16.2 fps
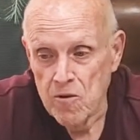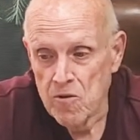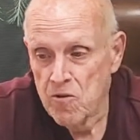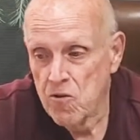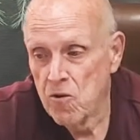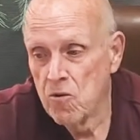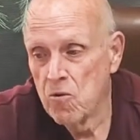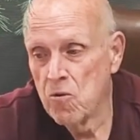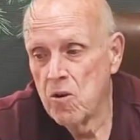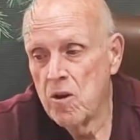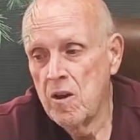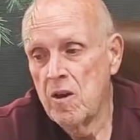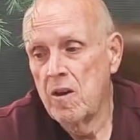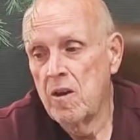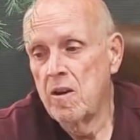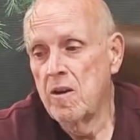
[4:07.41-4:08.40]
So
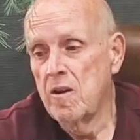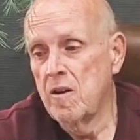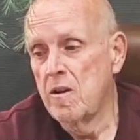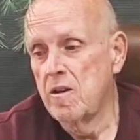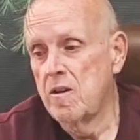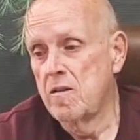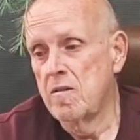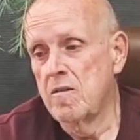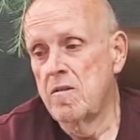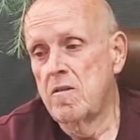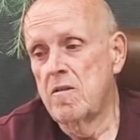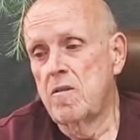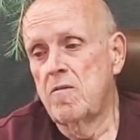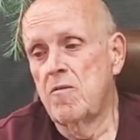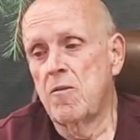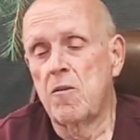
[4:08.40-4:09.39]
for
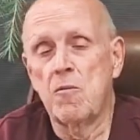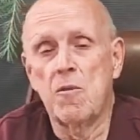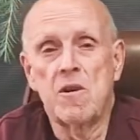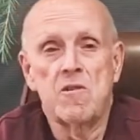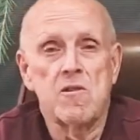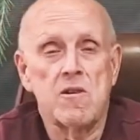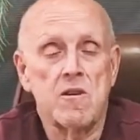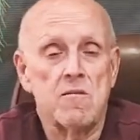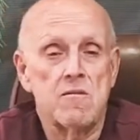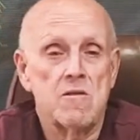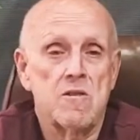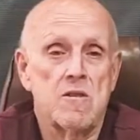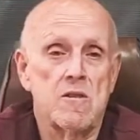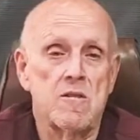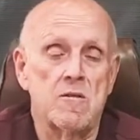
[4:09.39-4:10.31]
the rest of us,